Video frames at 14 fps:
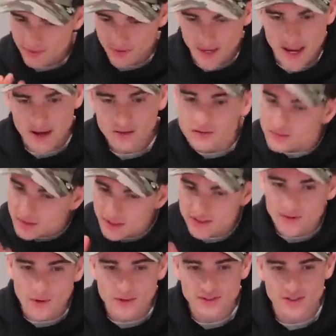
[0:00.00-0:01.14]
For now, let's
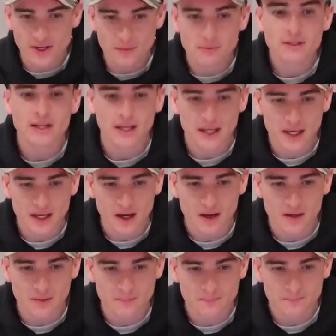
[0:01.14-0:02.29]
focus up and get caught
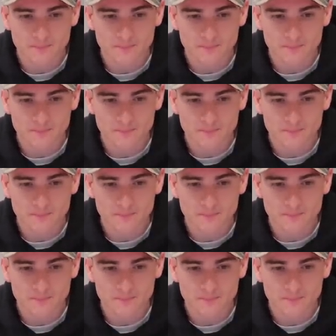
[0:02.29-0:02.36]
up.